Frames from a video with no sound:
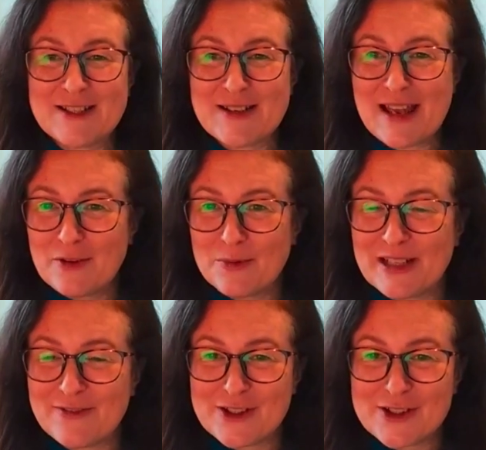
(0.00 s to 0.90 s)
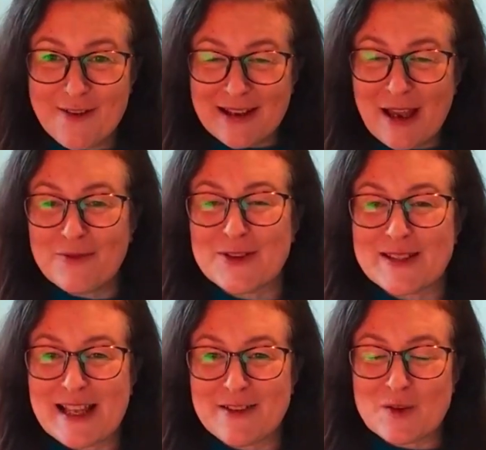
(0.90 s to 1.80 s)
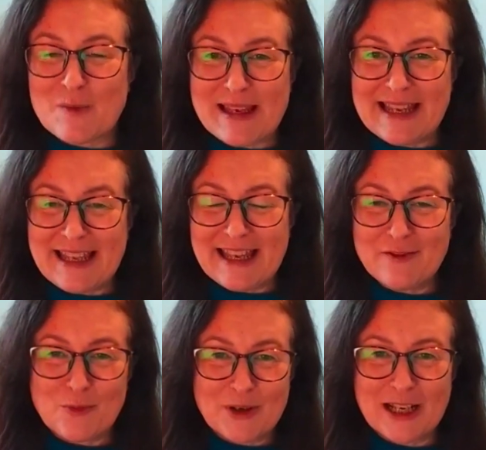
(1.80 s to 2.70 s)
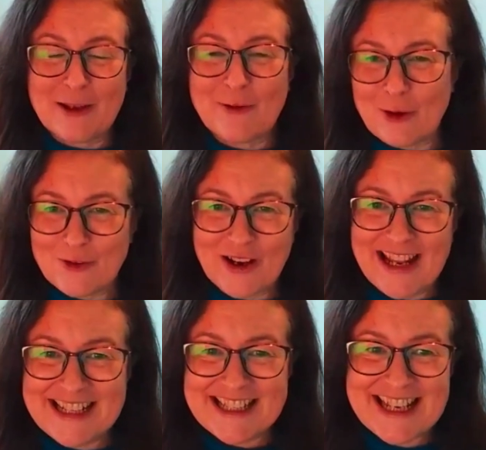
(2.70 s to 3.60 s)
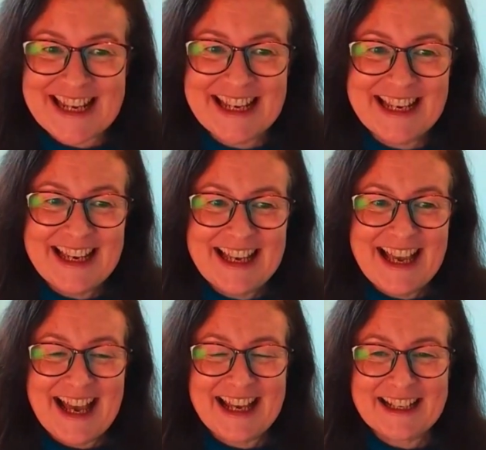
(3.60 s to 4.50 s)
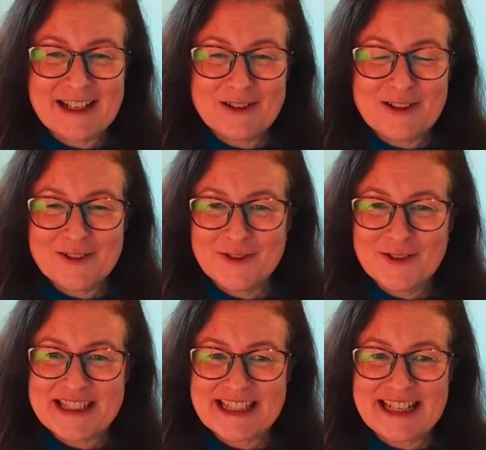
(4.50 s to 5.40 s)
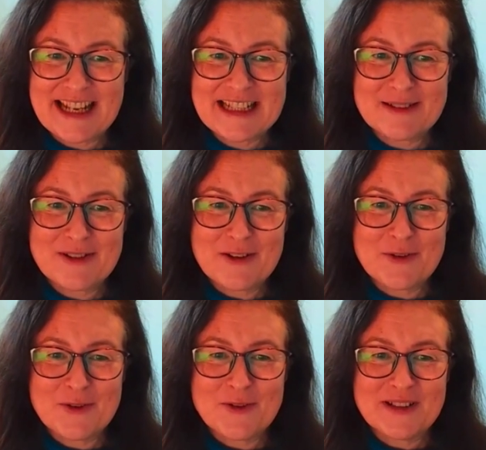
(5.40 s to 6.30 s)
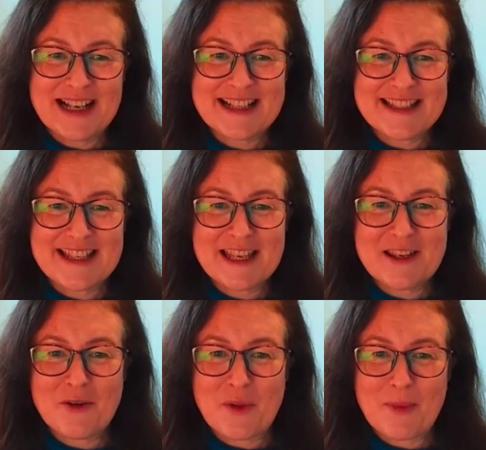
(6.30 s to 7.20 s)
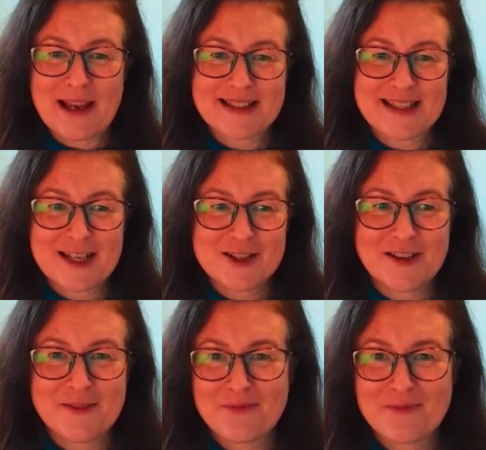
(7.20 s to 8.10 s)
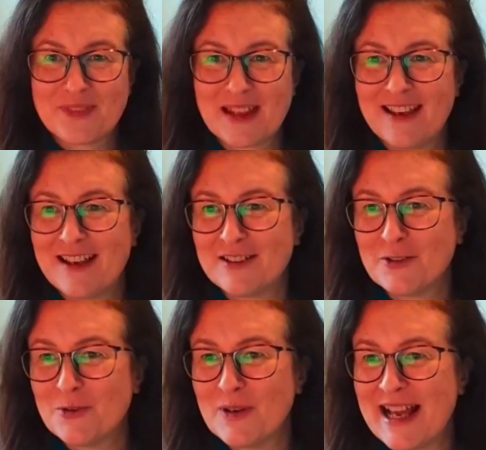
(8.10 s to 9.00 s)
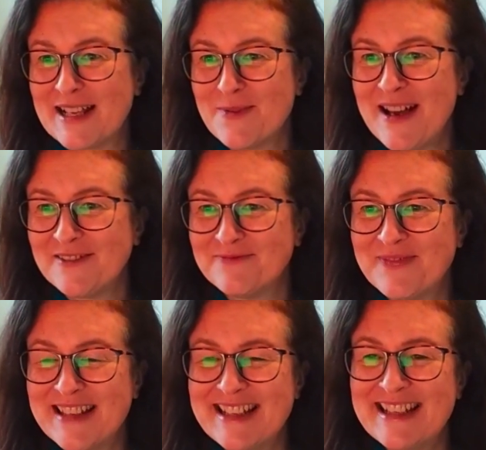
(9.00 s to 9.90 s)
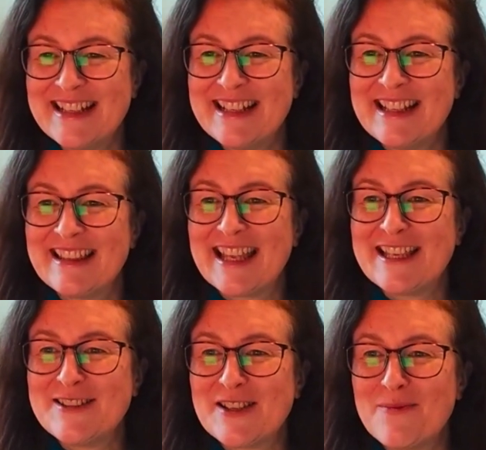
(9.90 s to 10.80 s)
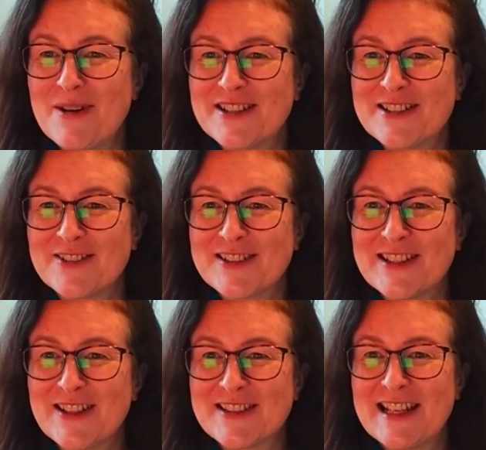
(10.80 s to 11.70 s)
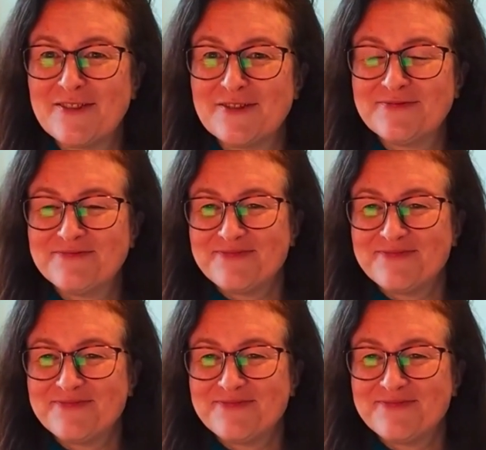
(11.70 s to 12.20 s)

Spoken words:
you to everybody for showing up for yourselves, for being here, for bringing all of your energy. And I look forward to connecting with you all and seeing you on the backstage call as well. Thank you so much. Lots and lots of love.